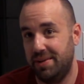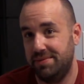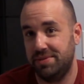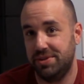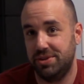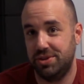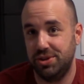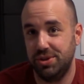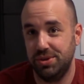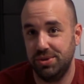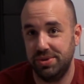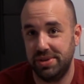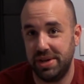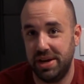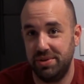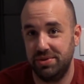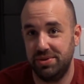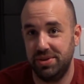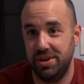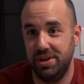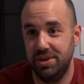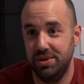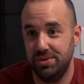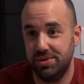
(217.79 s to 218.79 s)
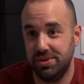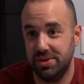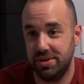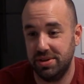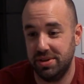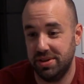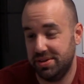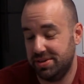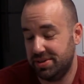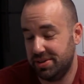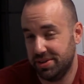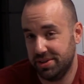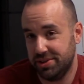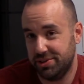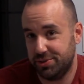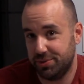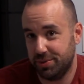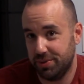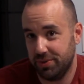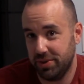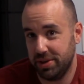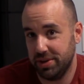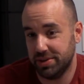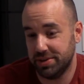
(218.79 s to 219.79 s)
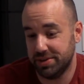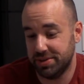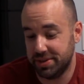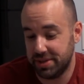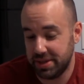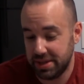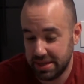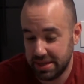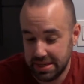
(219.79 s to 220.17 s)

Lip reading: to choose how to use it until it's revealed.